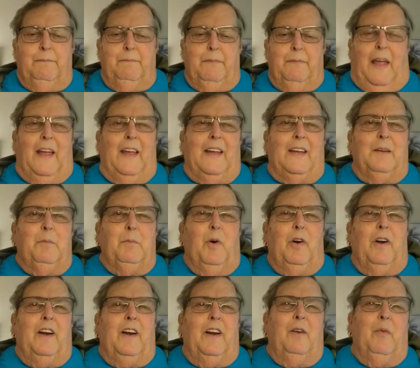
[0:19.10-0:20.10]
Hey, good
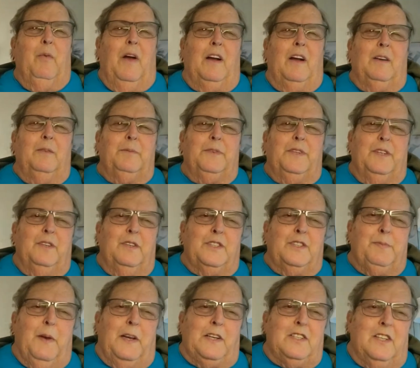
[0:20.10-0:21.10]
morning and welcome to
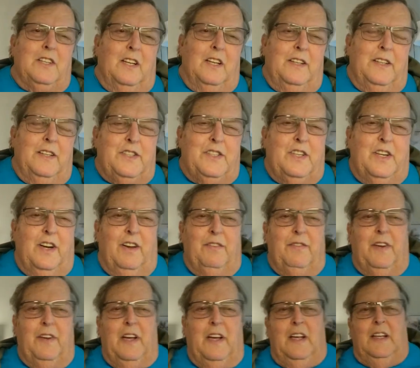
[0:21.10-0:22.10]
a special edition
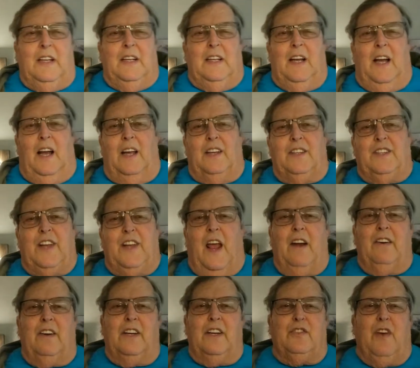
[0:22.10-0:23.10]
of
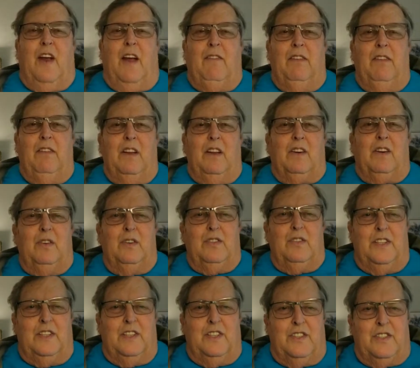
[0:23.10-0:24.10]
Saturday Travel and
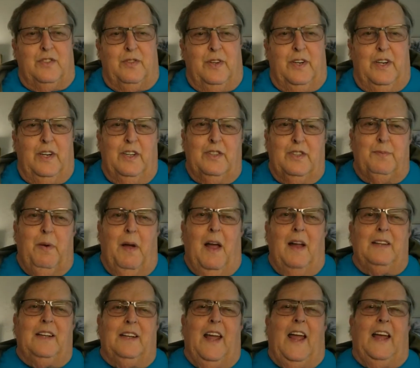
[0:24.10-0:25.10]
Cruise Industry News
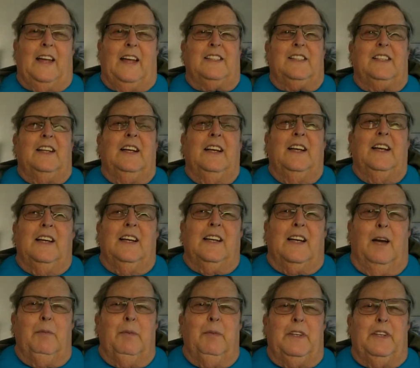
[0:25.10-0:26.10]
Podcast.
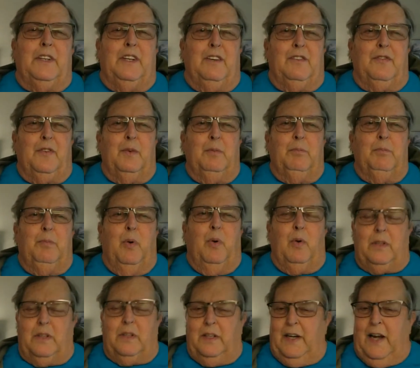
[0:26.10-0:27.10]
Coming to you from
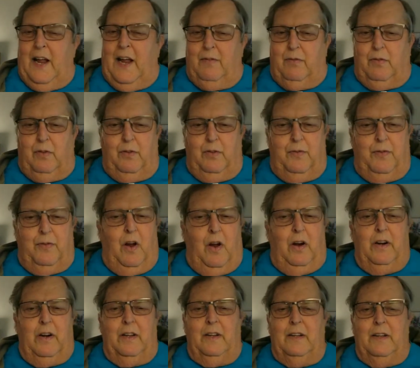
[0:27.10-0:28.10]
Port Canaveral,
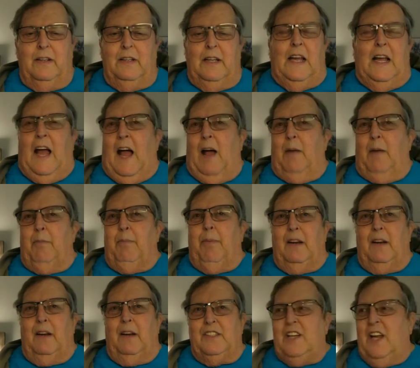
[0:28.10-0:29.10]
Florida. I
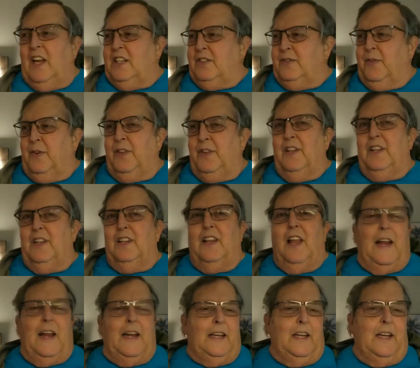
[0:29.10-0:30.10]
apologize for the
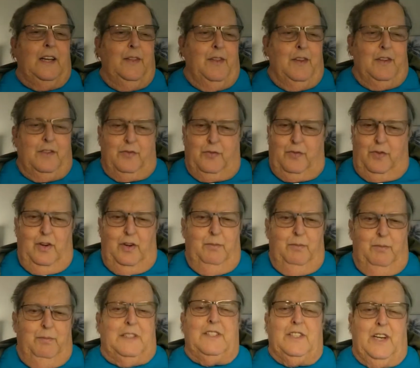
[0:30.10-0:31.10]
lighting in this
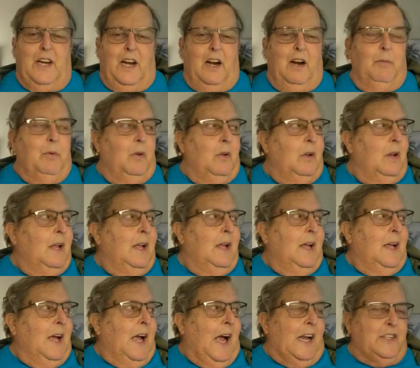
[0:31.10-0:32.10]
room. It's terrible.
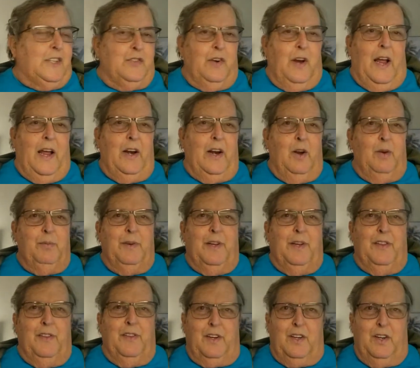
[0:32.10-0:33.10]
I tried
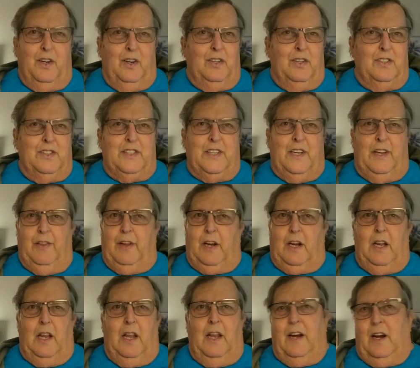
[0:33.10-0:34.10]
opening the curtains and
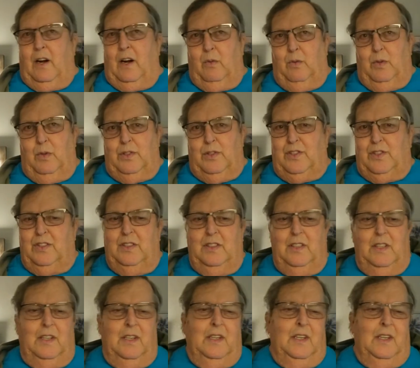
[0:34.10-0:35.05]
the glare was